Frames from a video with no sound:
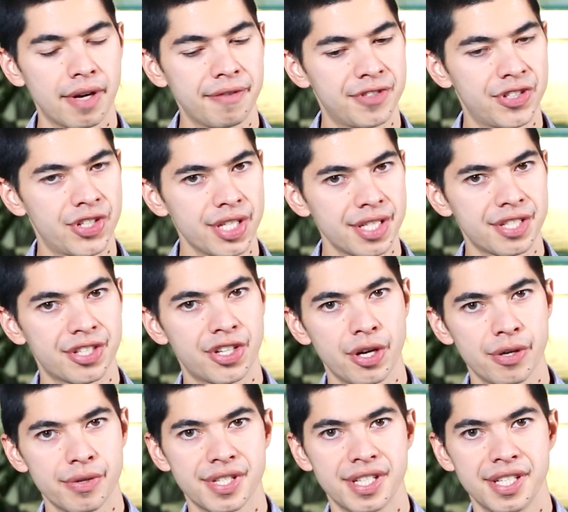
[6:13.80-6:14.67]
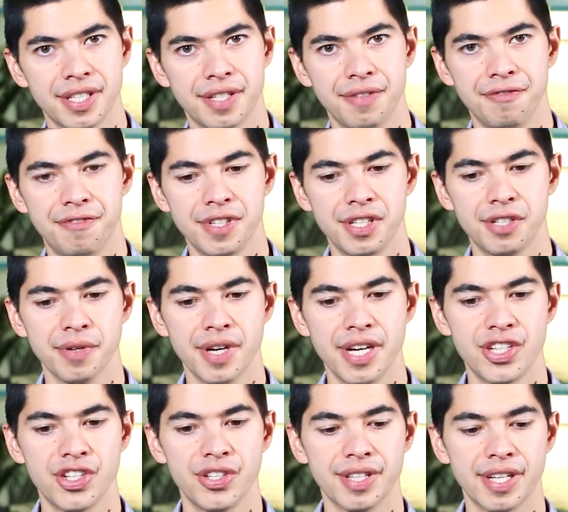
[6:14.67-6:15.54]
I've just chosen a
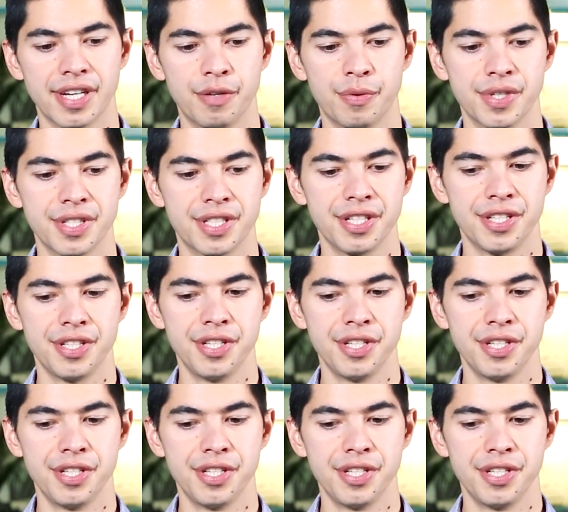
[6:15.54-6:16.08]
configuration that I want to